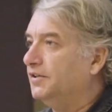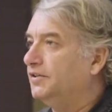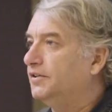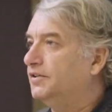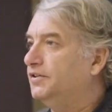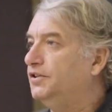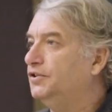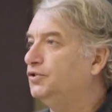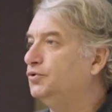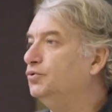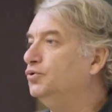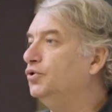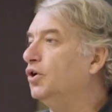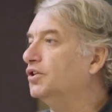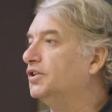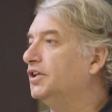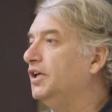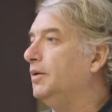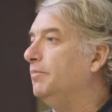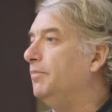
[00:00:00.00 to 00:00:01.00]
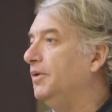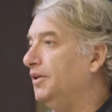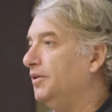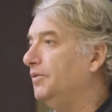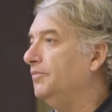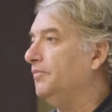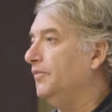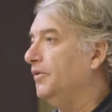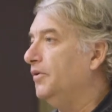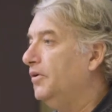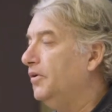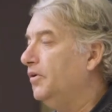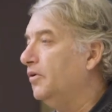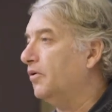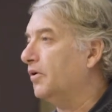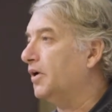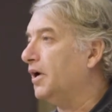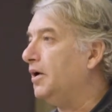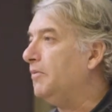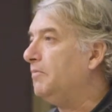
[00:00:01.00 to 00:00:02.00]
She should not keep it,
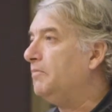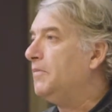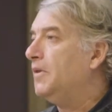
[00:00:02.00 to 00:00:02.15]
okay?